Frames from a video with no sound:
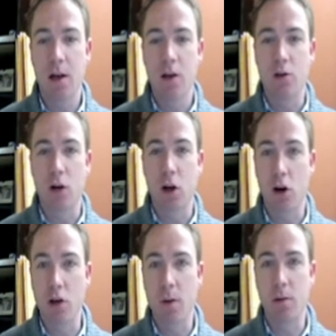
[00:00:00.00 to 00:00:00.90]
to
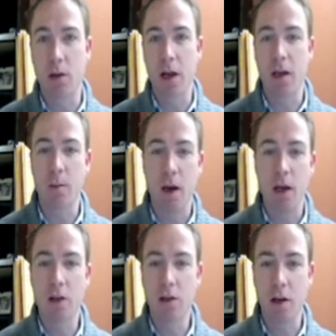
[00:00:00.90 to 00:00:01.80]
encourage people to like the
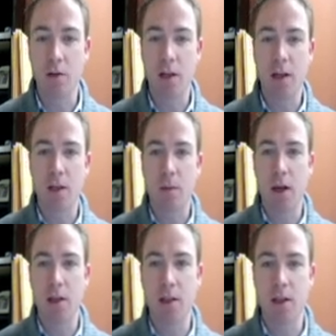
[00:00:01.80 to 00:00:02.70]
page. Now, take this
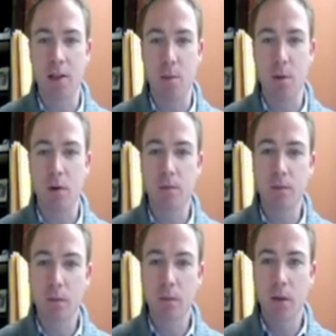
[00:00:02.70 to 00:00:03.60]
page as an example.
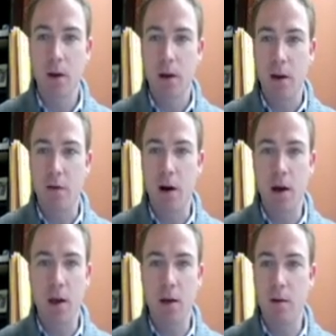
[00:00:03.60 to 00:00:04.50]
If
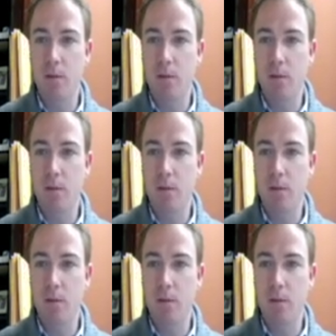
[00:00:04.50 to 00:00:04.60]
I